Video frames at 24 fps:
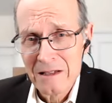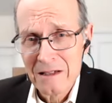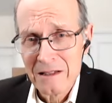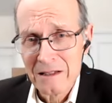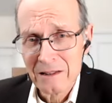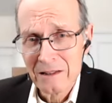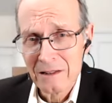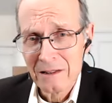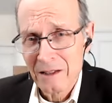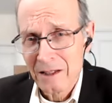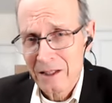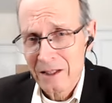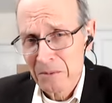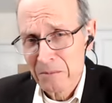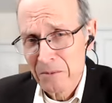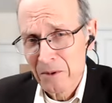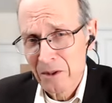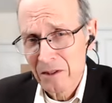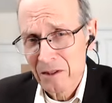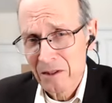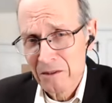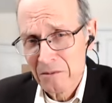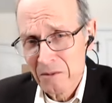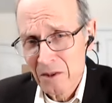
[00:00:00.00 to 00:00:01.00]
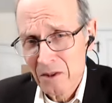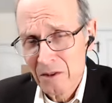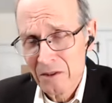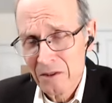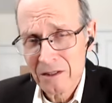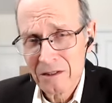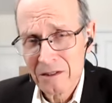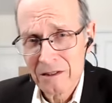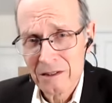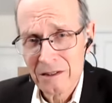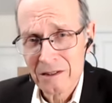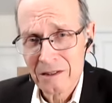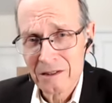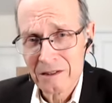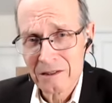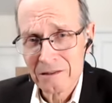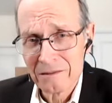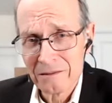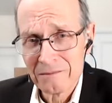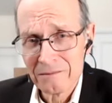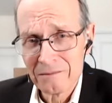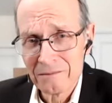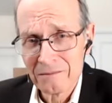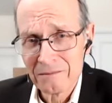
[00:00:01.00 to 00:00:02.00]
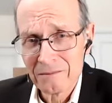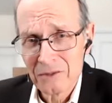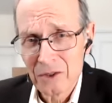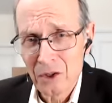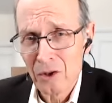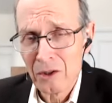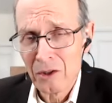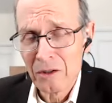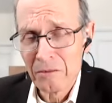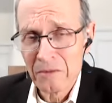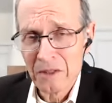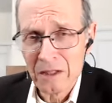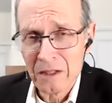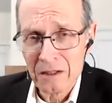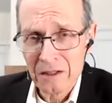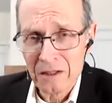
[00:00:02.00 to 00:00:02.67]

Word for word: And God spoke to Moses and told him to,